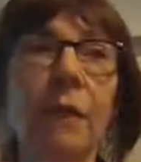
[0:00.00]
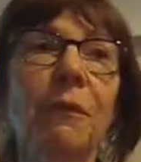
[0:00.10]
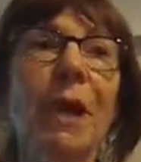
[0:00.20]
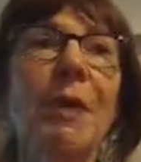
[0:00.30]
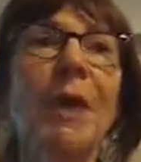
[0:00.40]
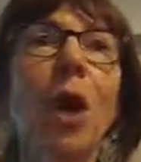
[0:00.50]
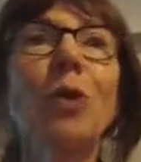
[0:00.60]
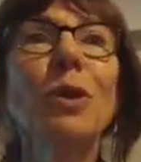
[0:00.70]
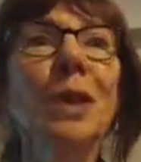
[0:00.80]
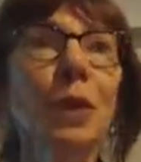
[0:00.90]
In fact, the
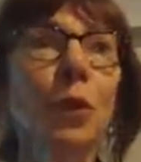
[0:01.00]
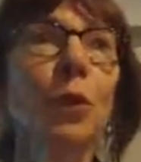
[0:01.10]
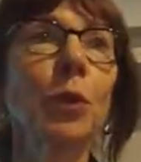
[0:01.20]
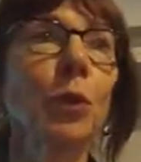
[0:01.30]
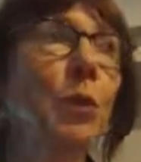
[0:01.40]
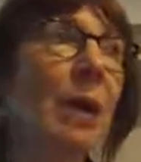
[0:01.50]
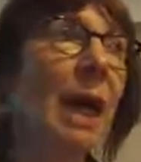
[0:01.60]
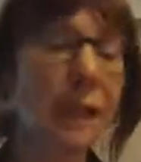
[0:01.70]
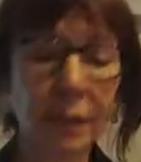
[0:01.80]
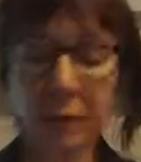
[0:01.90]
only two
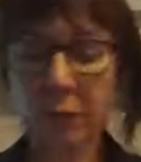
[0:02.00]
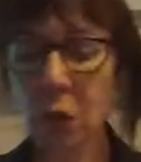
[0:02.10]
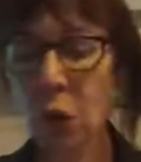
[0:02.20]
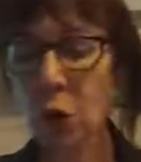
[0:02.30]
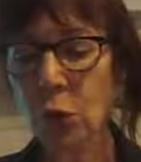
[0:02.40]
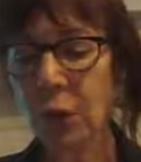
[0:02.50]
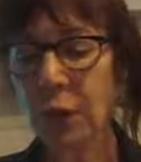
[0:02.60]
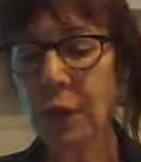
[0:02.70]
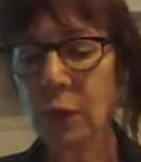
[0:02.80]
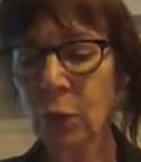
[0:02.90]
cases of note
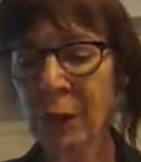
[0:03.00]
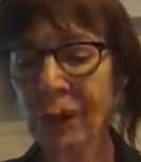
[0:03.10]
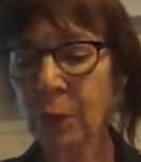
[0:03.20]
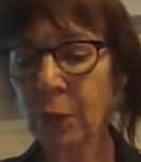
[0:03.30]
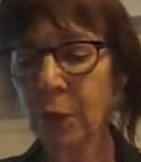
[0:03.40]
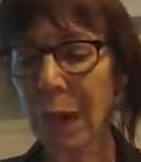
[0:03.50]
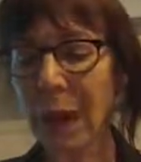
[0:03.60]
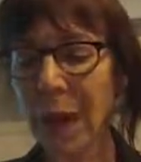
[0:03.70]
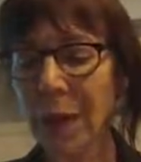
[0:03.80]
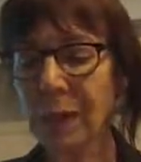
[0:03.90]
in the recent
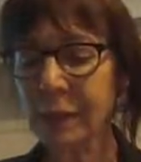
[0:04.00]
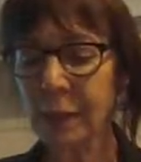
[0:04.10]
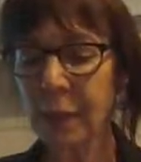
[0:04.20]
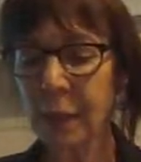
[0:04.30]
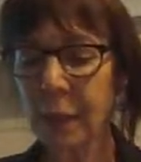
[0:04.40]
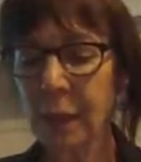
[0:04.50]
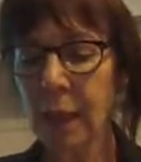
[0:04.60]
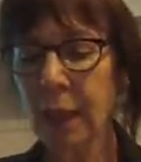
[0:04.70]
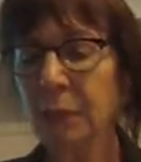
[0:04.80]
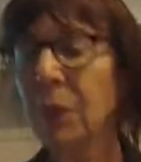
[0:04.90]
past,
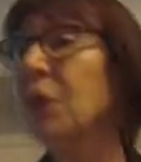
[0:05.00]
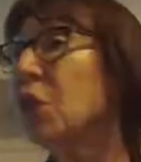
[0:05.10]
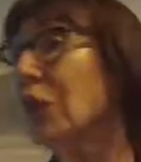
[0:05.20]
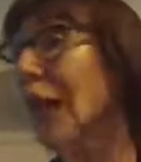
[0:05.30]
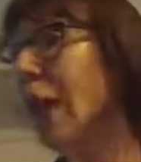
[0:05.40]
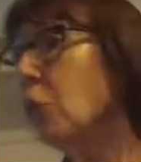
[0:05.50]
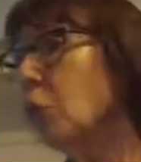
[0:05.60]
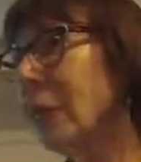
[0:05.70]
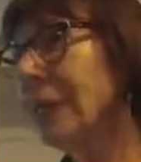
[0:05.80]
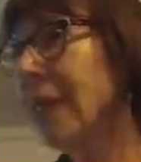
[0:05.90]
the
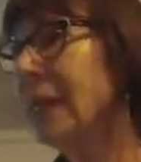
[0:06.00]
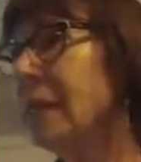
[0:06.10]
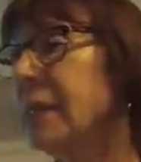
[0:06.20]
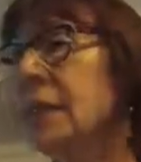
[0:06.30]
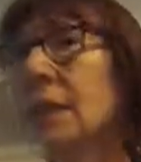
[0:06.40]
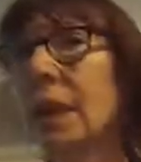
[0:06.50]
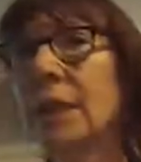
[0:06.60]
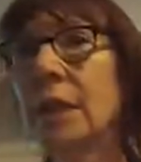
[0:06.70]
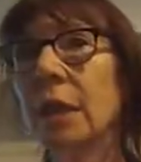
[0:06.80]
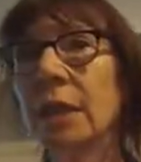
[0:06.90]
Chowdhury case in
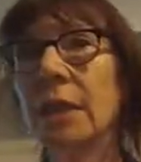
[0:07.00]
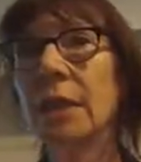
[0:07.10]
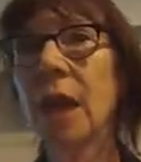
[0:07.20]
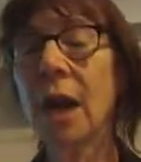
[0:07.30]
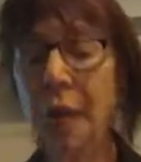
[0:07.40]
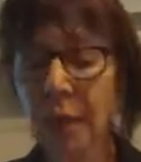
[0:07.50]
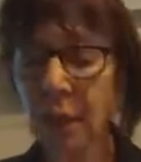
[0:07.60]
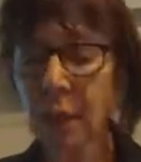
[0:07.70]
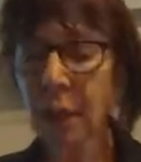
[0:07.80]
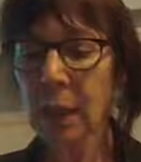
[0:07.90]

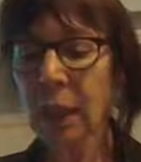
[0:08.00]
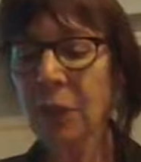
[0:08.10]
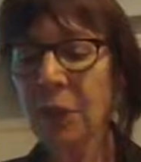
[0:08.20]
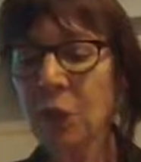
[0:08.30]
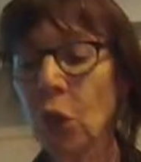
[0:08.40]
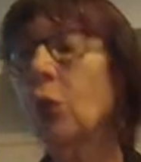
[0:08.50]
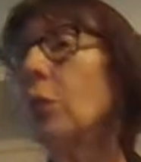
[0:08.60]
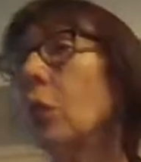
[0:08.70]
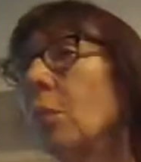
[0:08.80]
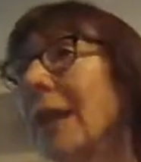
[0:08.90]
1999 and the .com